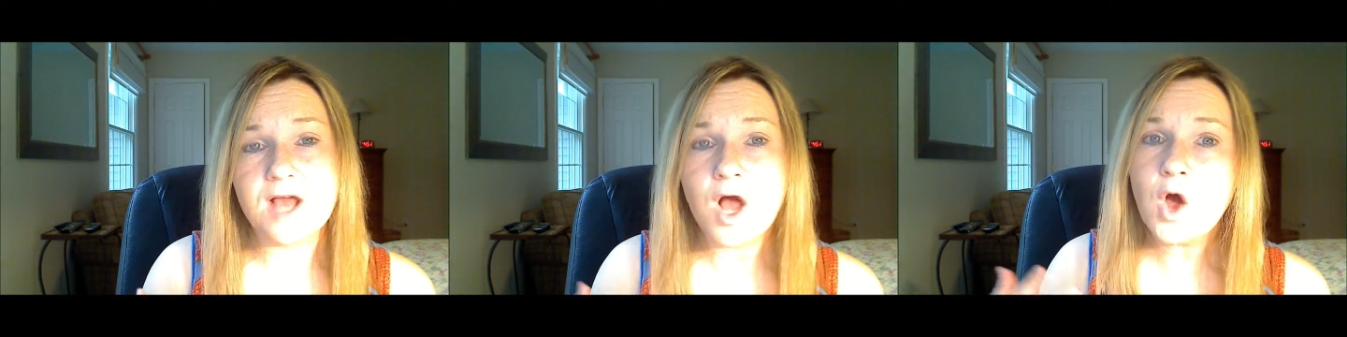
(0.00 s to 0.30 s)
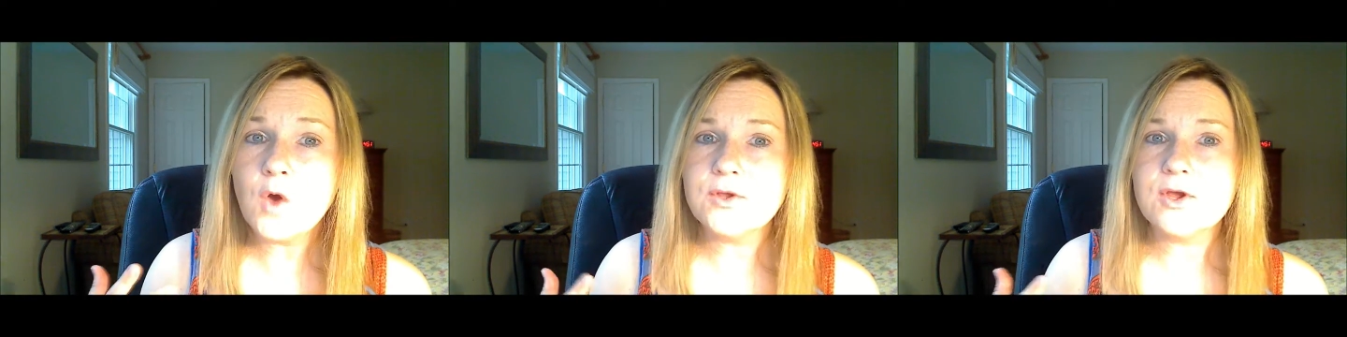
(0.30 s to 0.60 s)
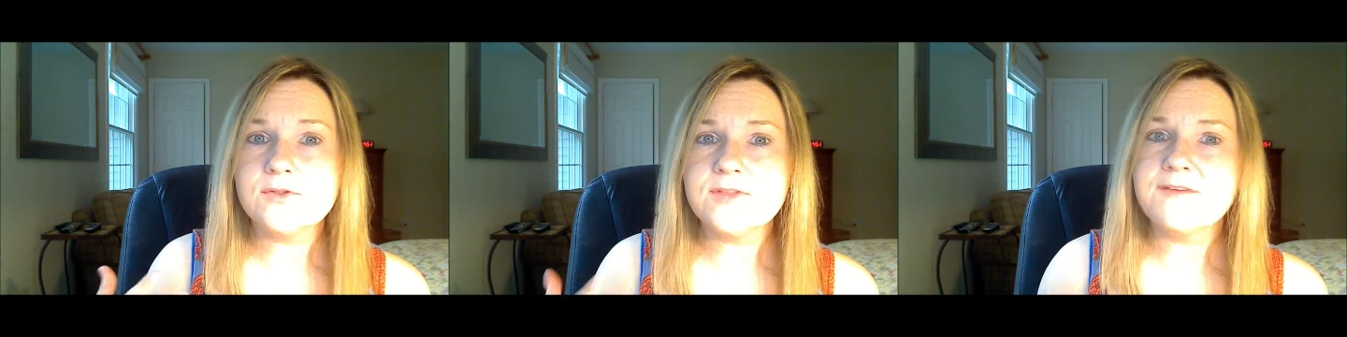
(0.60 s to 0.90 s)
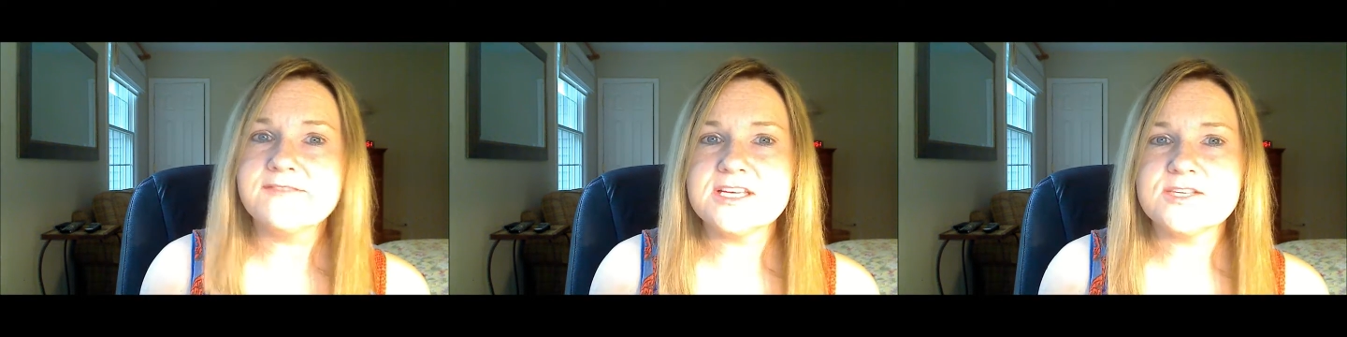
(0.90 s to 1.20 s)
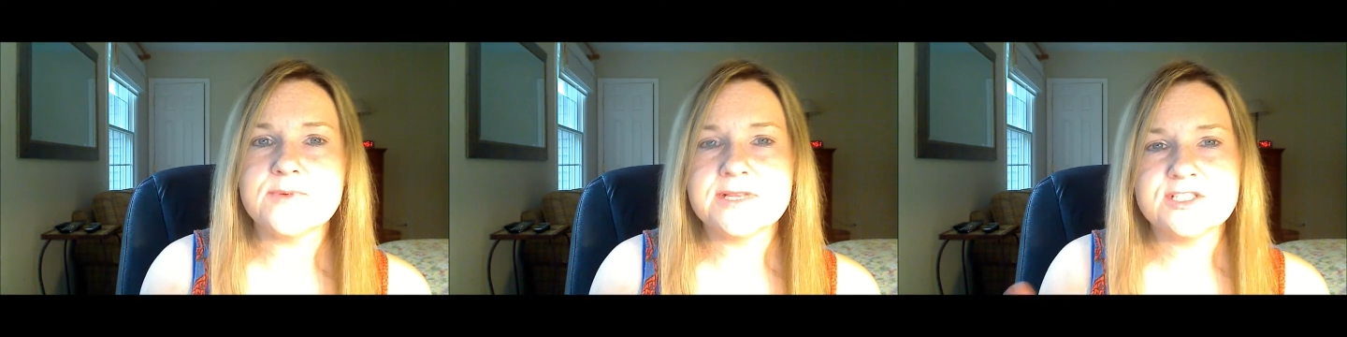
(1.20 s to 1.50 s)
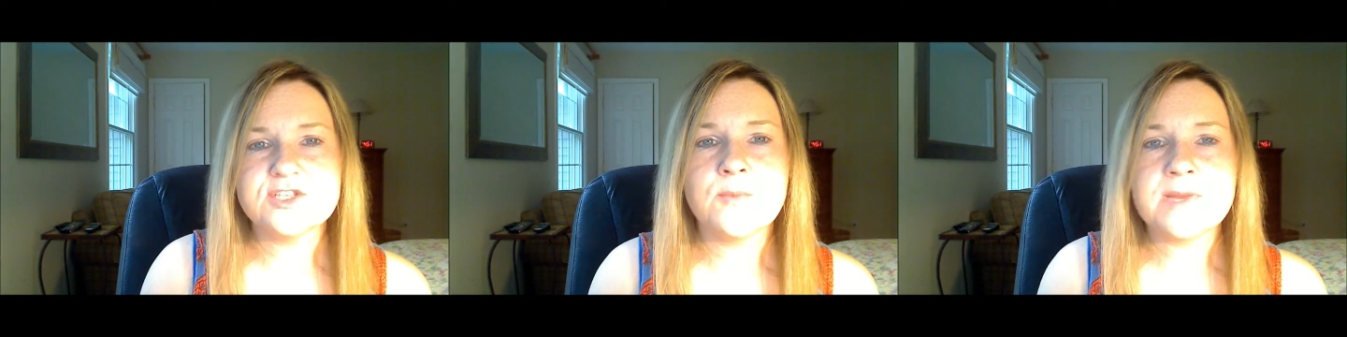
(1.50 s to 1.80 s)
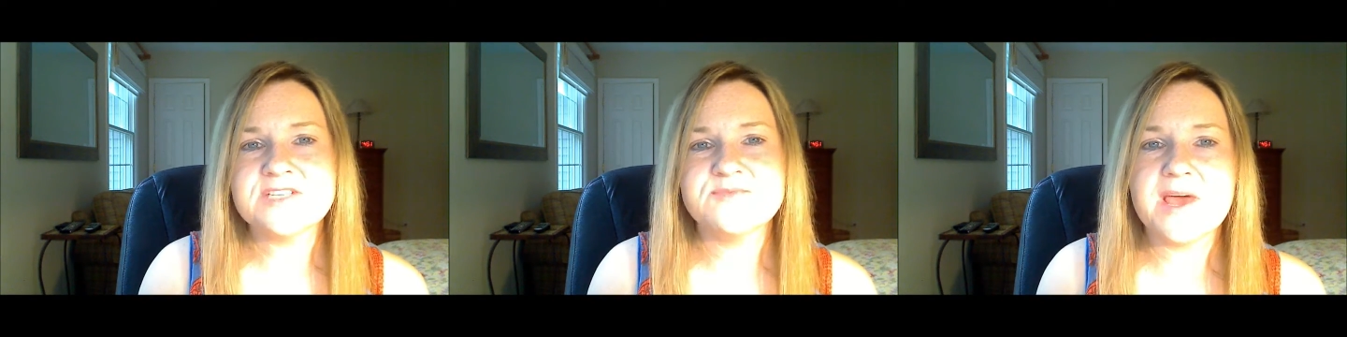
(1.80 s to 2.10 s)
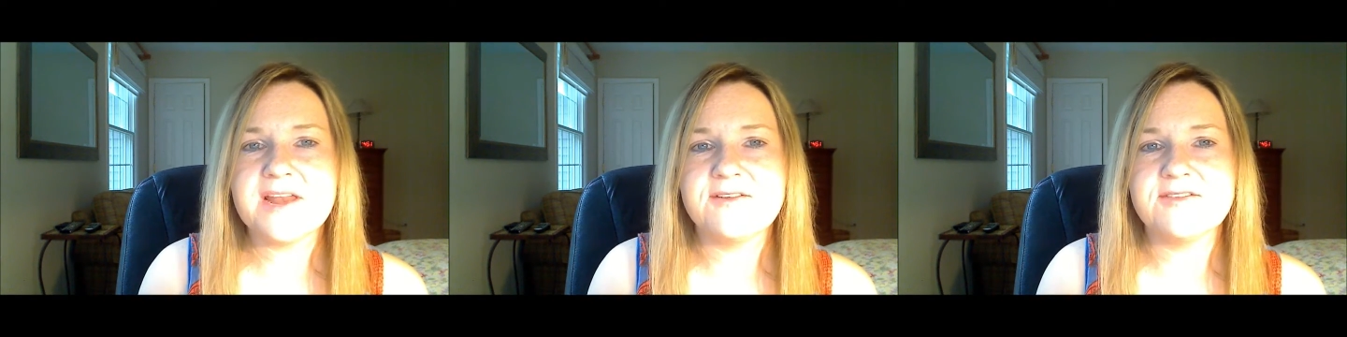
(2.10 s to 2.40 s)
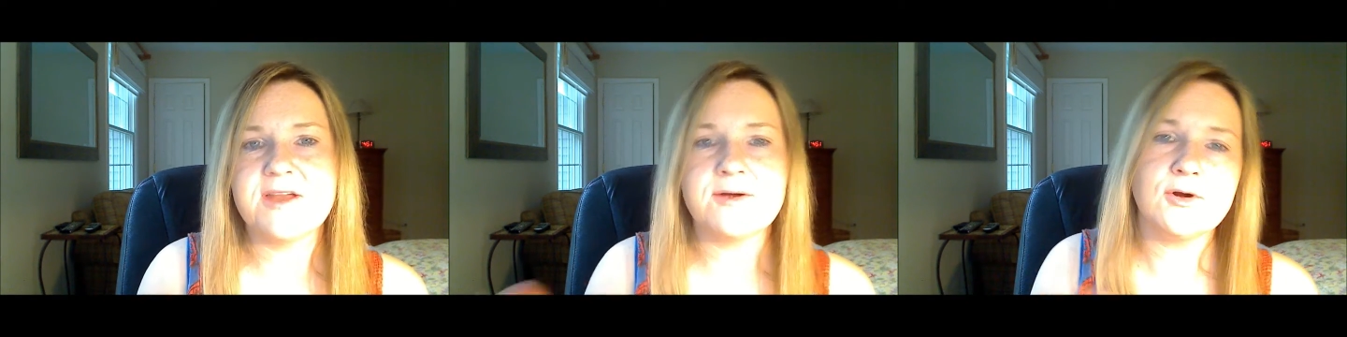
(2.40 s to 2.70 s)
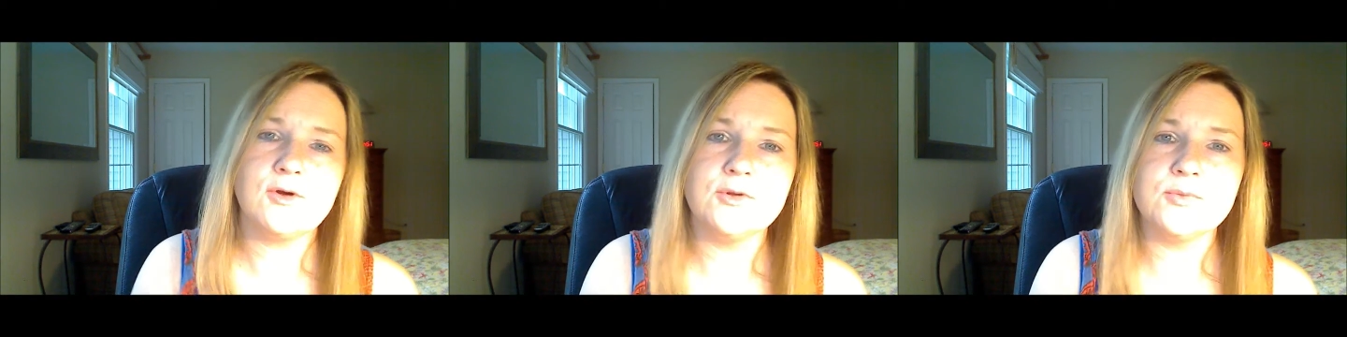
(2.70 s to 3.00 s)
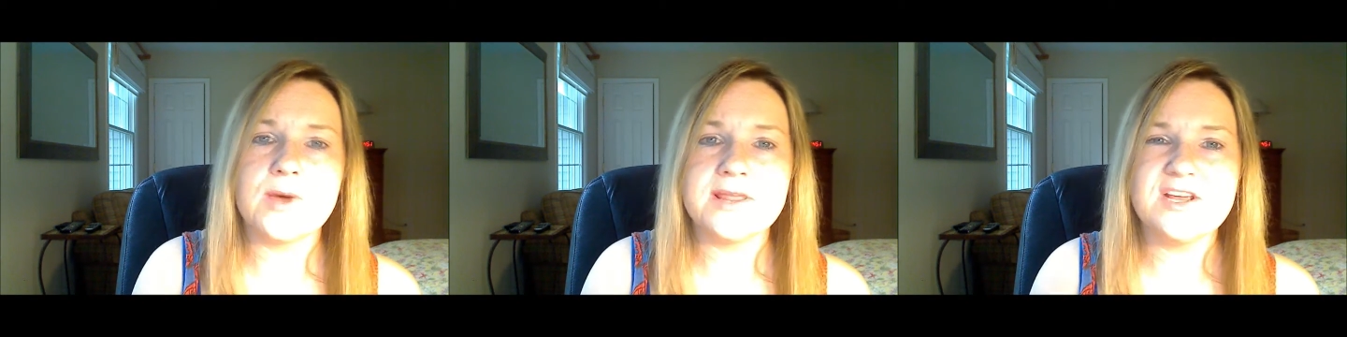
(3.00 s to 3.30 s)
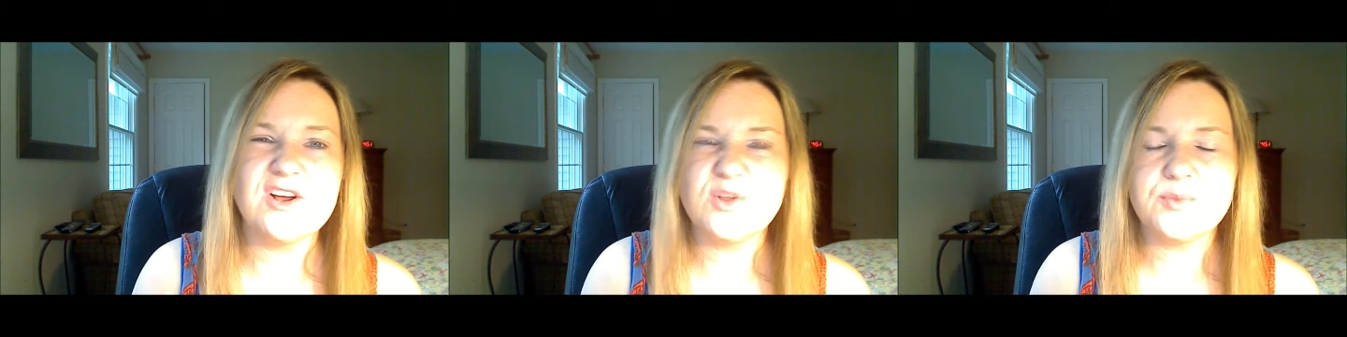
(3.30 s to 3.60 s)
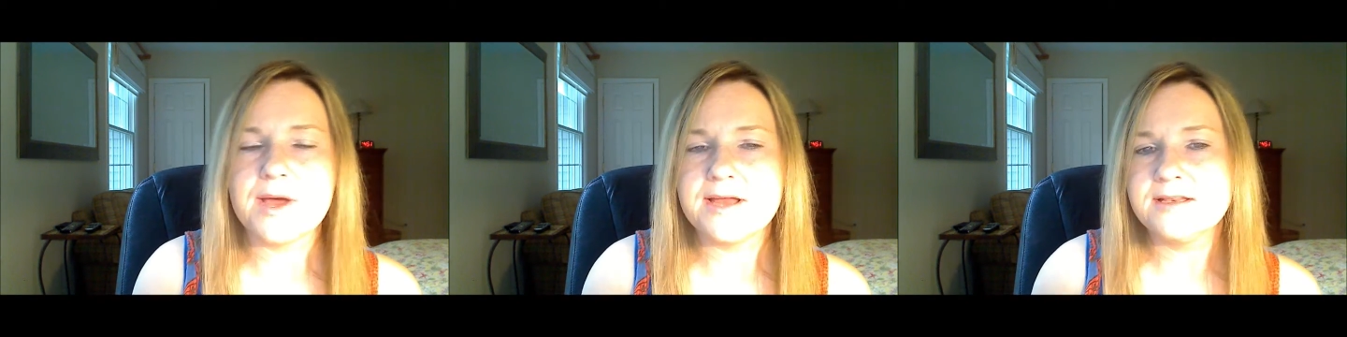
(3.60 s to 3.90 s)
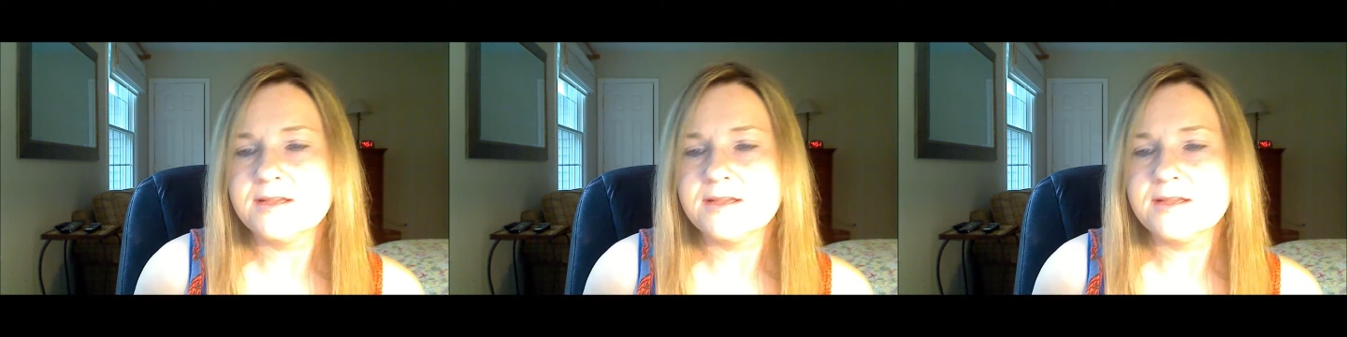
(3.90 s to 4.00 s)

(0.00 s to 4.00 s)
Oh, you'll love this one so much better than our old one. The old one,